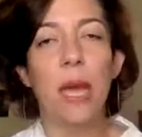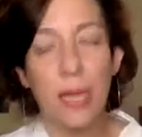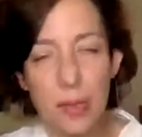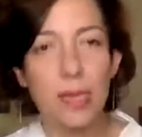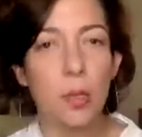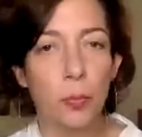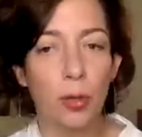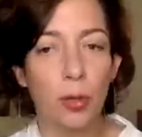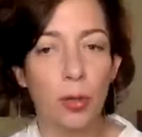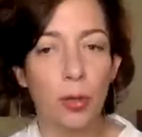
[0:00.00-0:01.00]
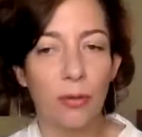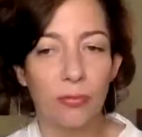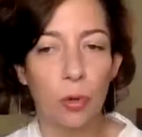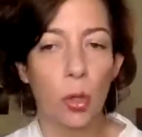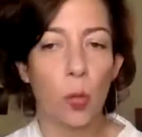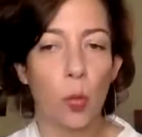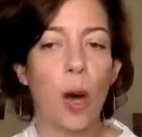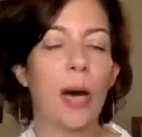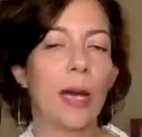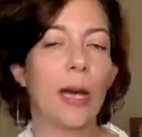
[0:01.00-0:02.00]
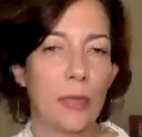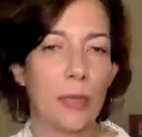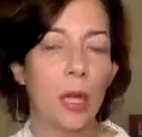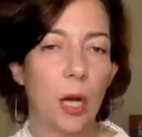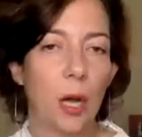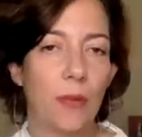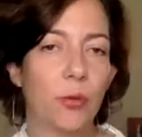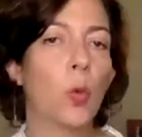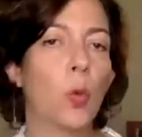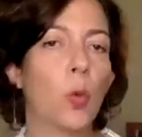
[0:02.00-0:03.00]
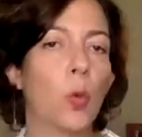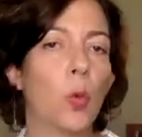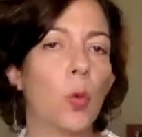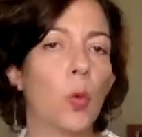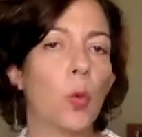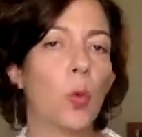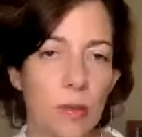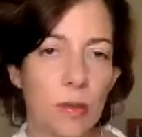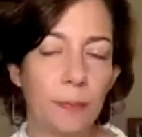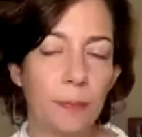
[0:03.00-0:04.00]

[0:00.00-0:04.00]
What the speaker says: accessible for a wide audience.